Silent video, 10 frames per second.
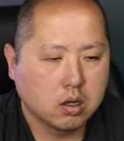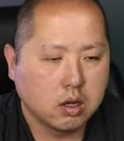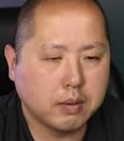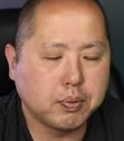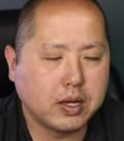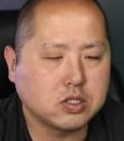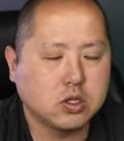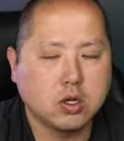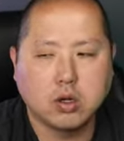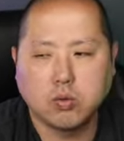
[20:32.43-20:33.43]
And plus,
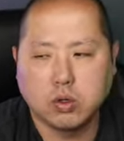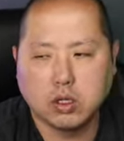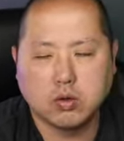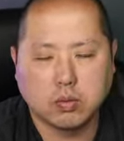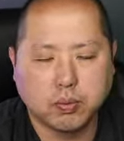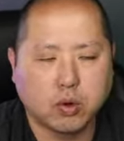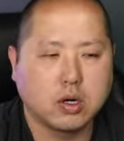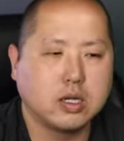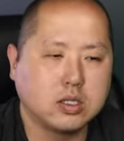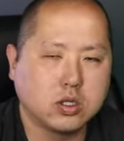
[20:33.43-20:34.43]
you don't really report
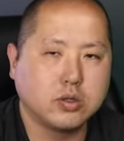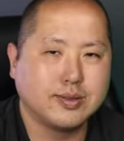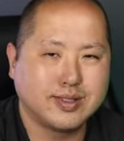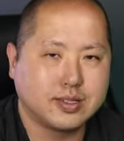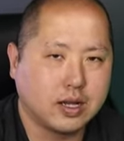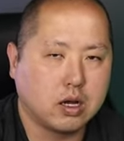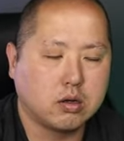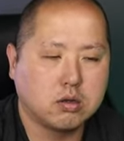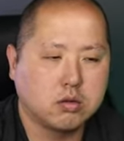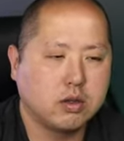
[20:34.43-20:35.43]
until you
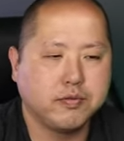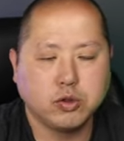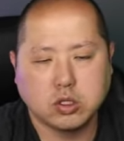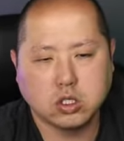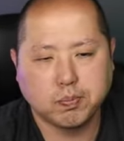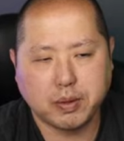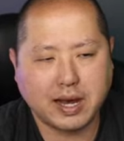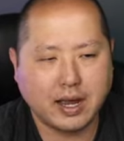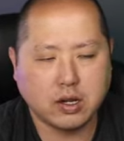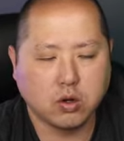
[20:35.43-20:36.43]
sell. If you just
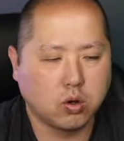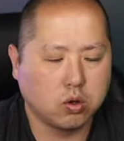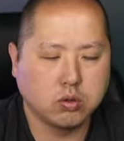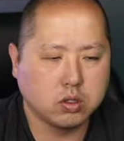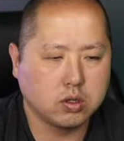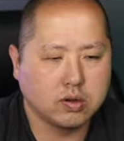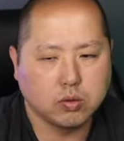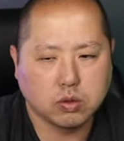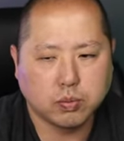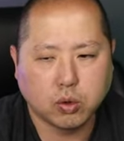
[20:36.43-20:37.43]
buy and hold, you don't
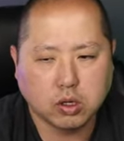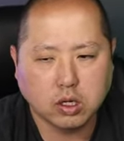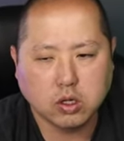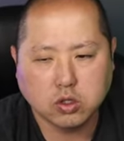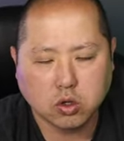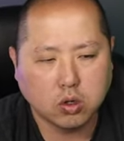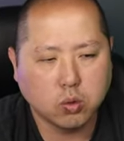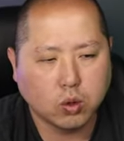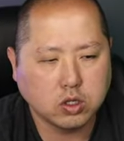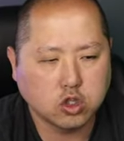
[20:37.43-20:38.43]
report it. It's only
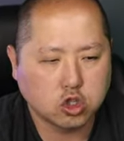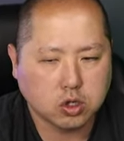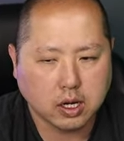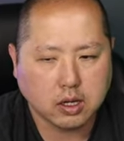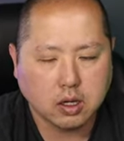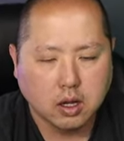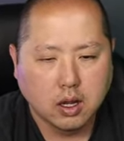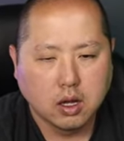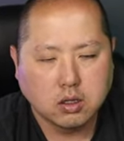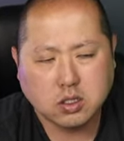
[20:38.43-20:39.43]
when you trade.
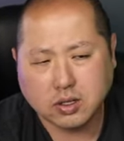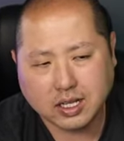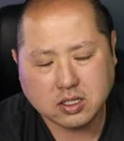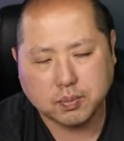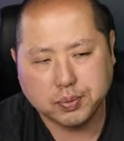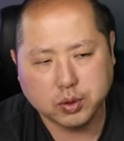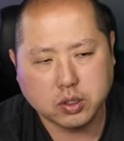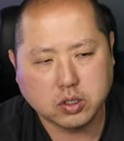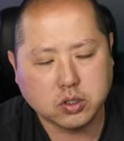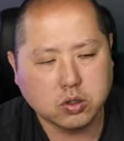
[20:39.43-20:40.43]
So that's the
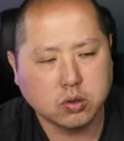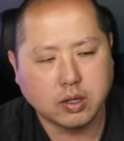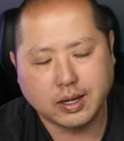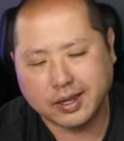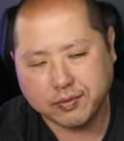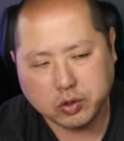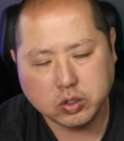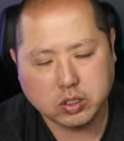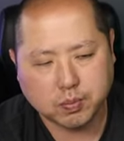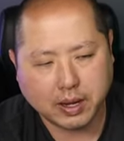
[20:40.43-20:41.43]
beauty too. Like if you
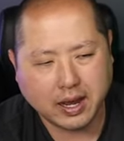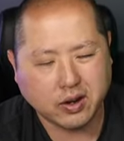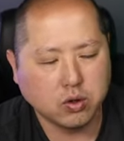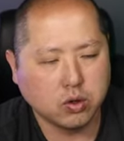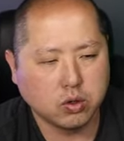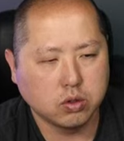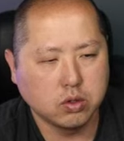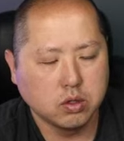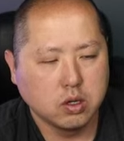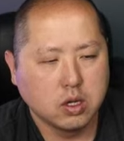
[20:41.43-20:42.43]
just buy and hold
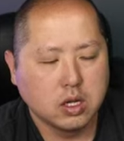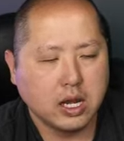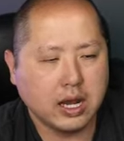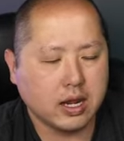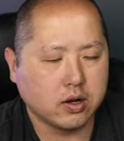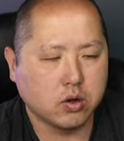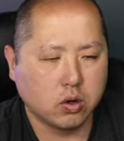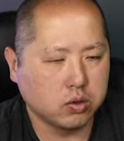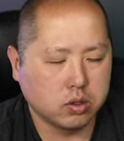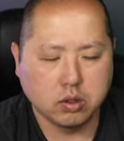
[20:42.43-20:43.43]
and
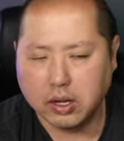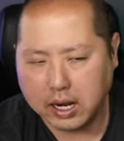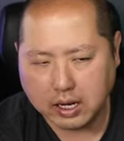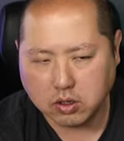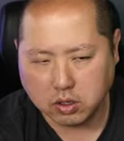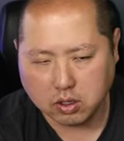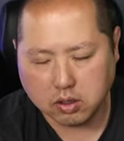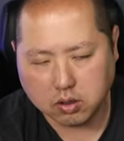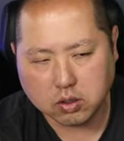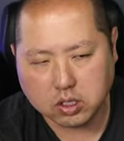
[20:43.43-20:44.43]
hold all and
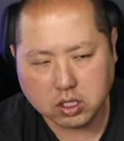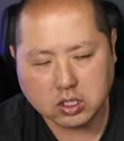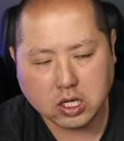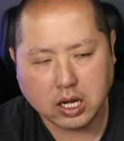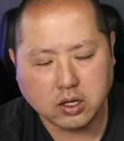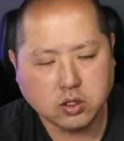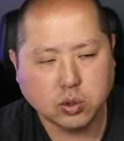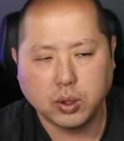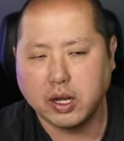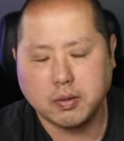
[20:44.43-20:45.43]
you DCA
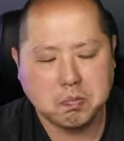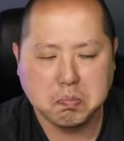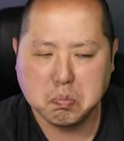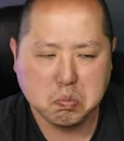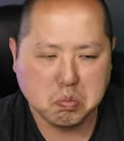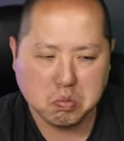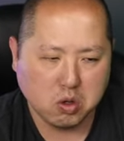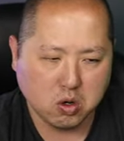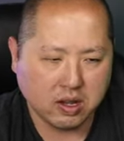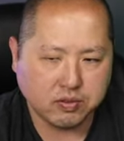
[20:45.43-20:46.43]
into it, you
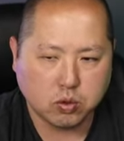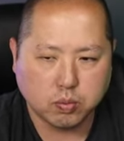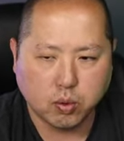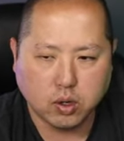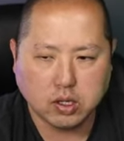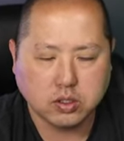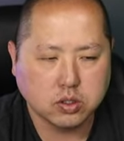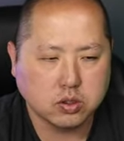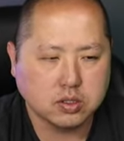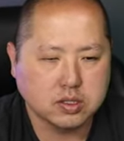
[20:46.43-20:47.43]
don't have to report it
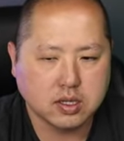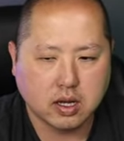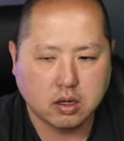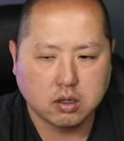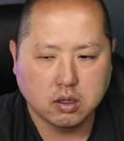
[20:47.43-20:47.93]
until you sell.